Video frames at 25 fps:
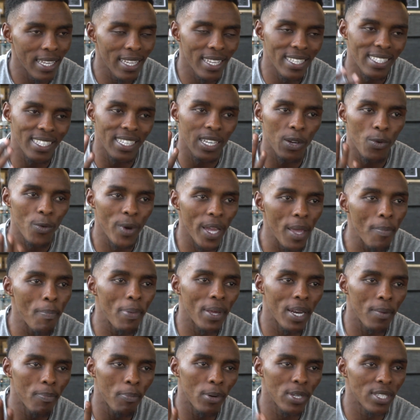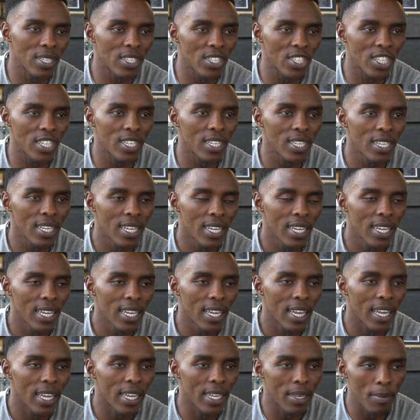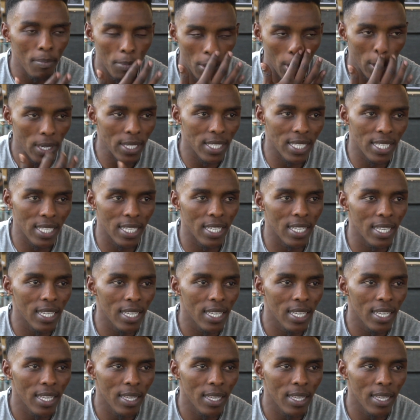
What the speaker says: He's in a way better position in boxing